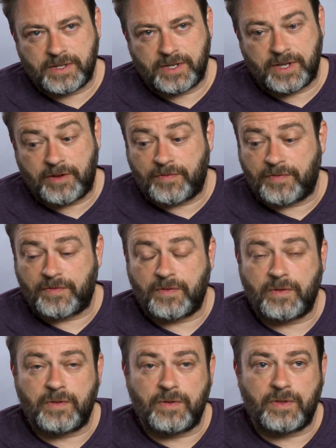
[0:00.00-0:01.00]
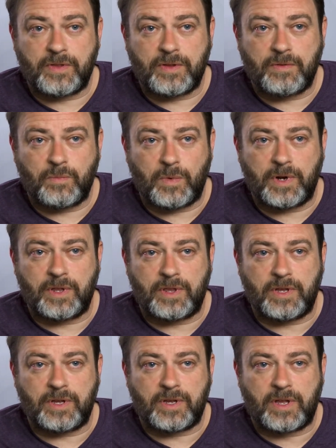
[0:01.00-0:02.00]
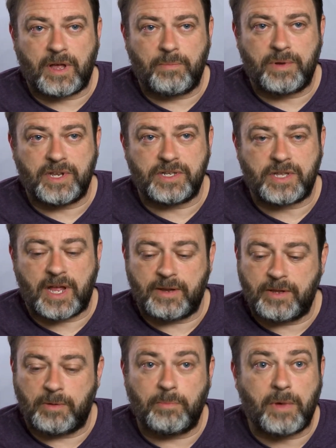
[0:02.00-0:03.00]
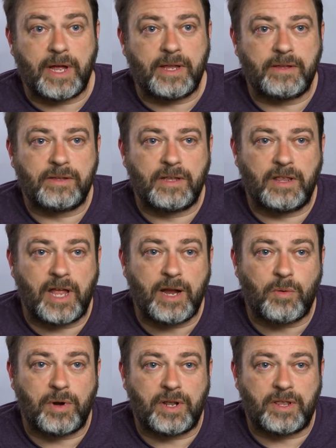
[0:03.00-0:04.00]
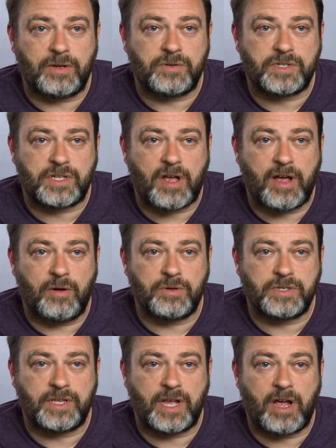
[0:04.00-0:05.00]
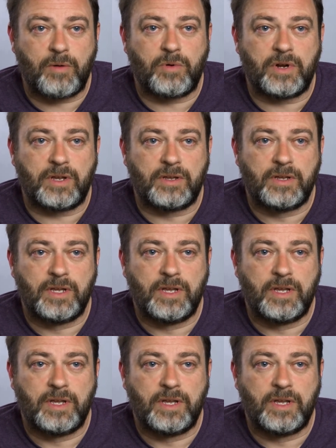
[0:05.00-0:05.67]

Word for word: and if one of the companies like you know might like one of those styles, I think I want a